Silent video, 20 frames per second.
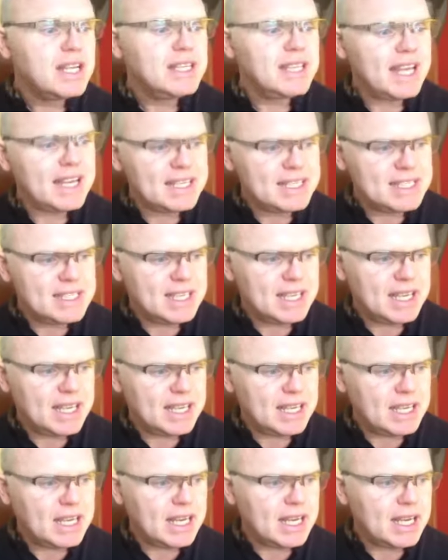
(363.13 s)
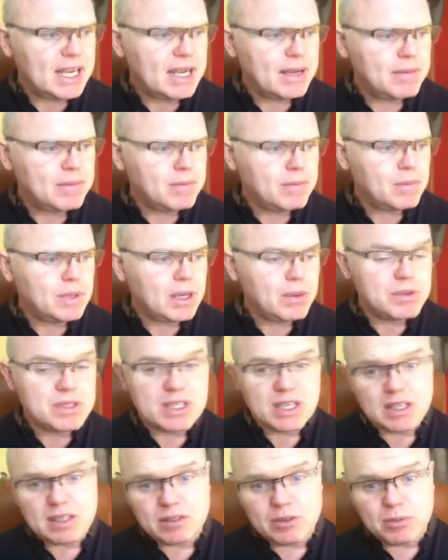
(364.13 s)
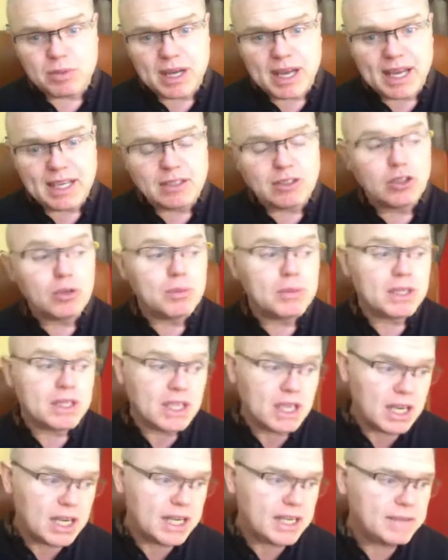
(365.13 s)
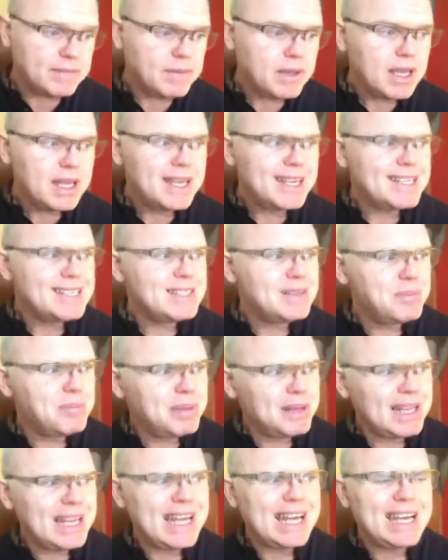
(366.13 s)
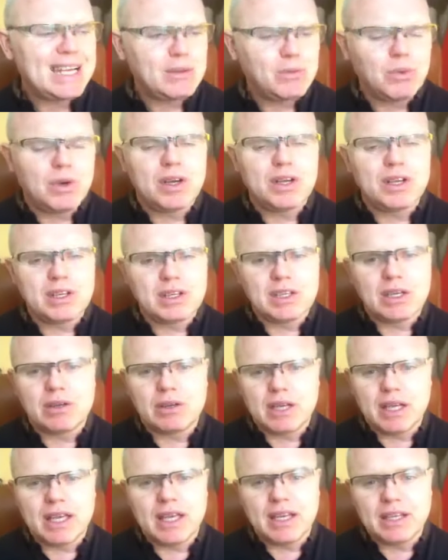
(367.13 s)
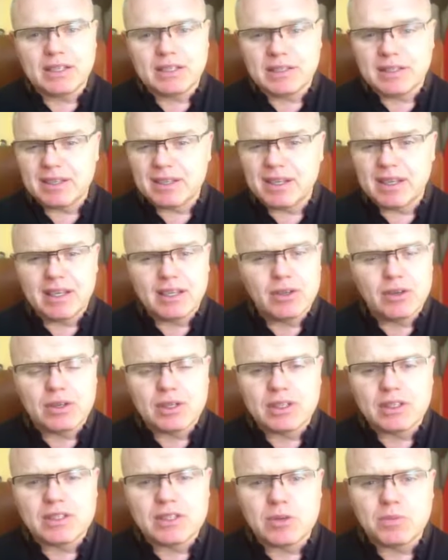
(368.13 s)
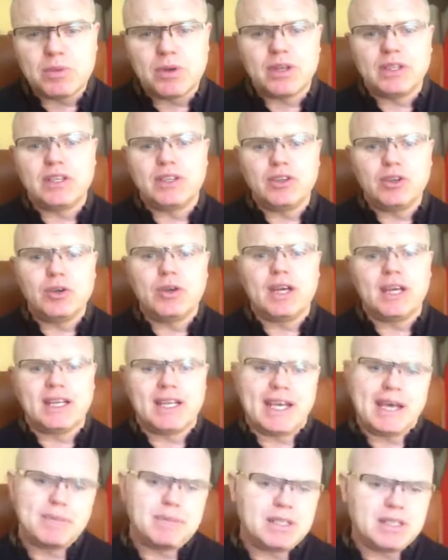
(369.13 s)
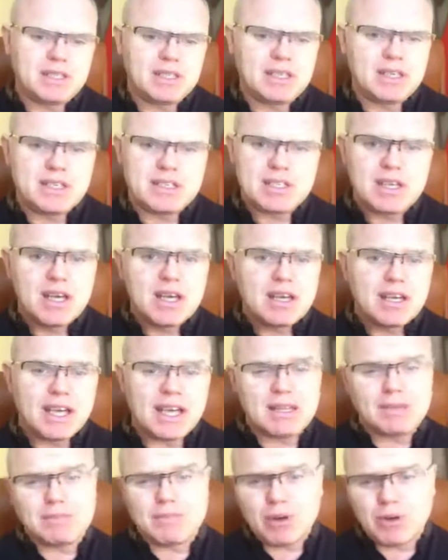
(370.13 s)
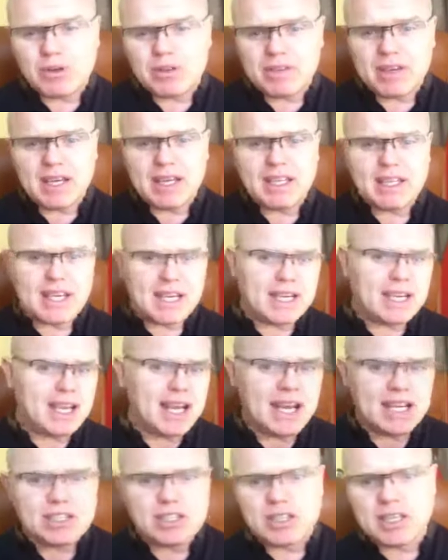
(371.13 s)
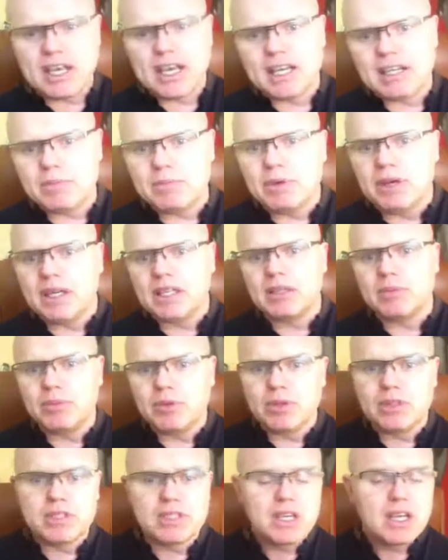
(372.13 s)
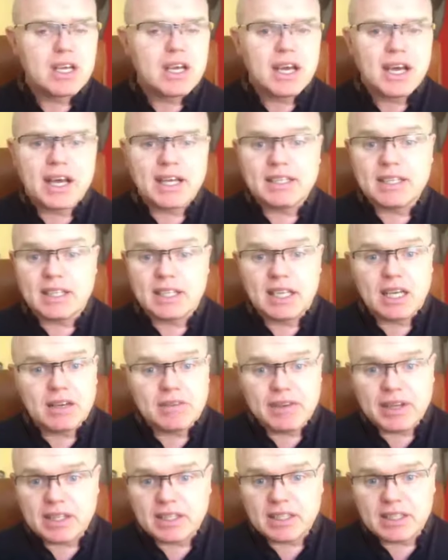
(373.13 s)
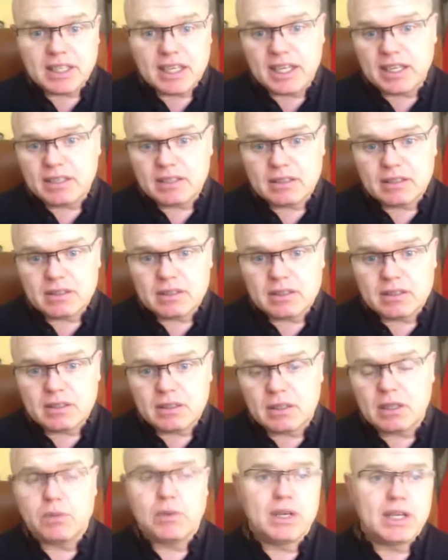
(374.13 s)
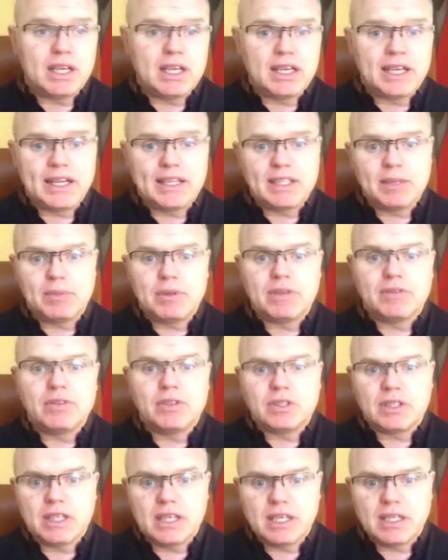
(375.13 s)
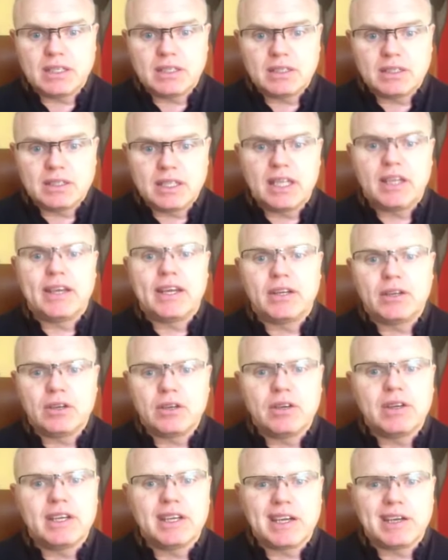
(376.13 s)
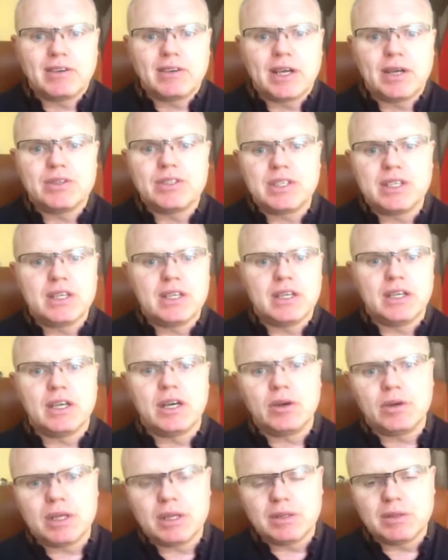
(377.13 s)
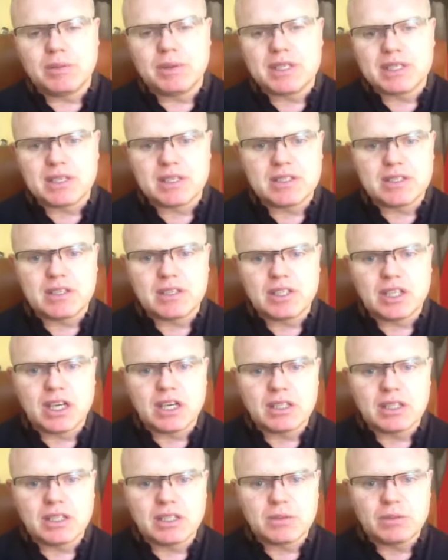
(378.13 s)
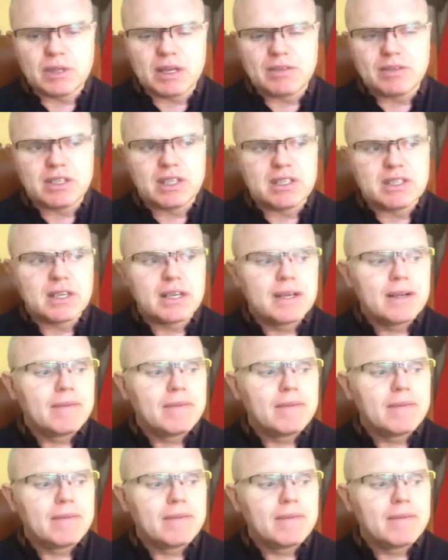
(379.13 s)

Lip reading: Next thing, that was our number 8. Number 9 is to plan what you're going to eat. Look, there's no point in you getting hypnotized, getting motivated, getting educated, buying the books, and then not having anything to eat. I want to eat healthy, but I have nothing to eat. Then you get hungry, you get grouchy, you go and eat the biscuits or the chocolate or whatever it is.